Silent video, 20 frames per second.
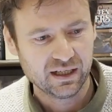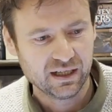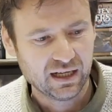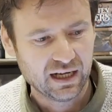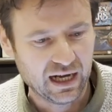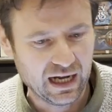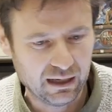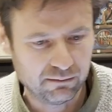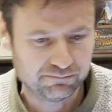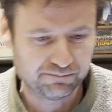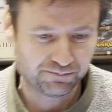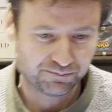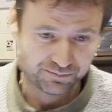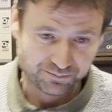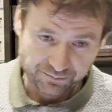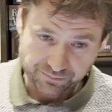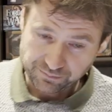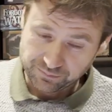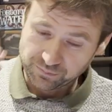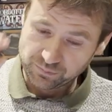
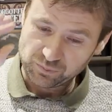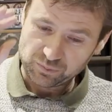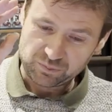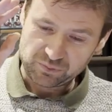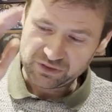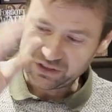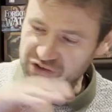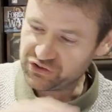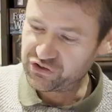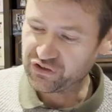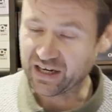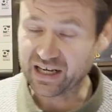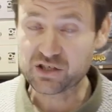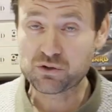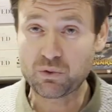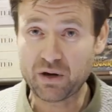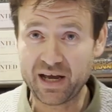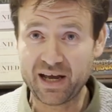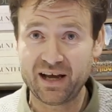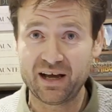So that's
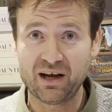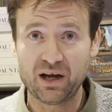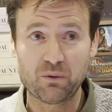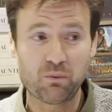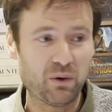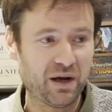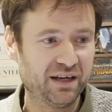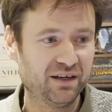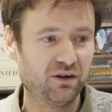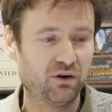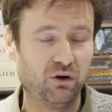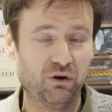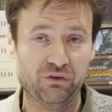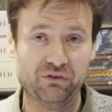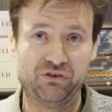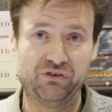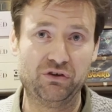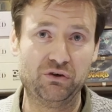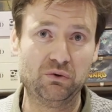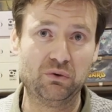where I went on
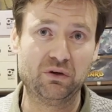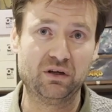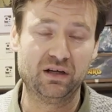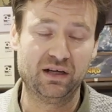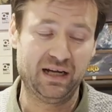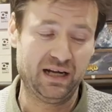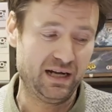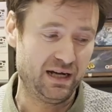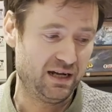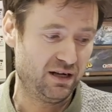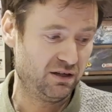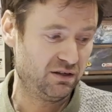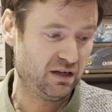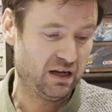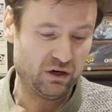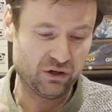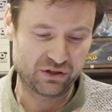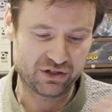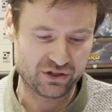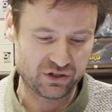to, I
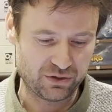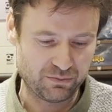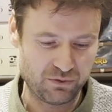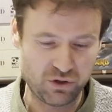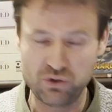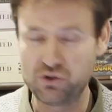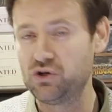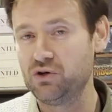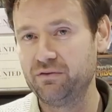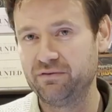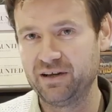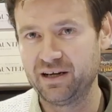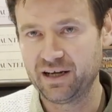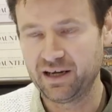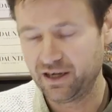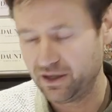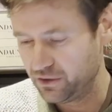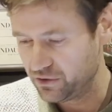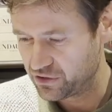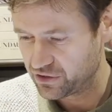looked at some YouTube
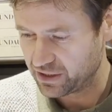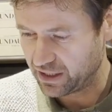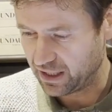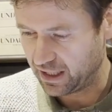videos